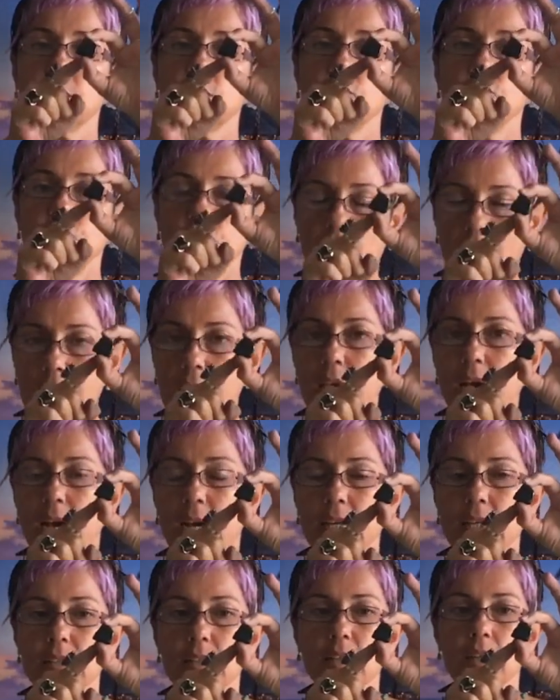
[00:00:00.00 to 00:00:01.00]

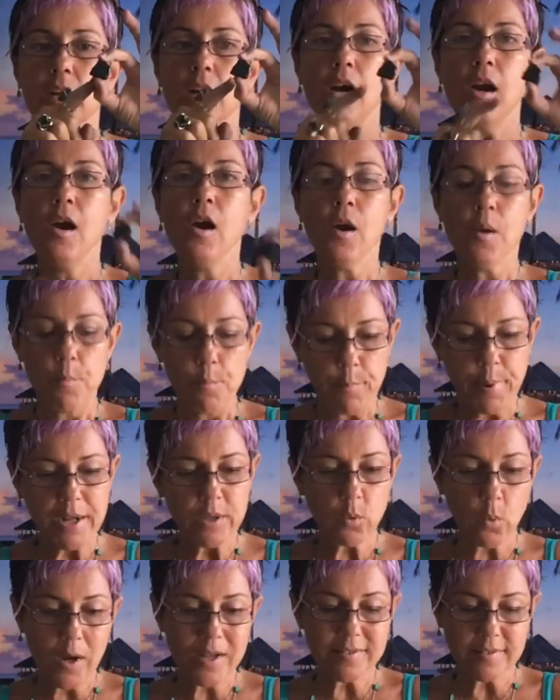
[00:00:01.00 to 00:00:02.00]
shungite.
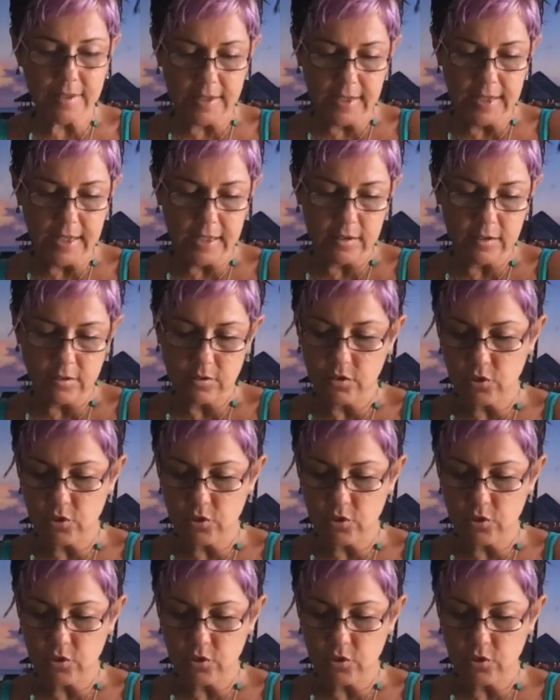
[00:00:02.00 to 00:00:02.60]
But once again,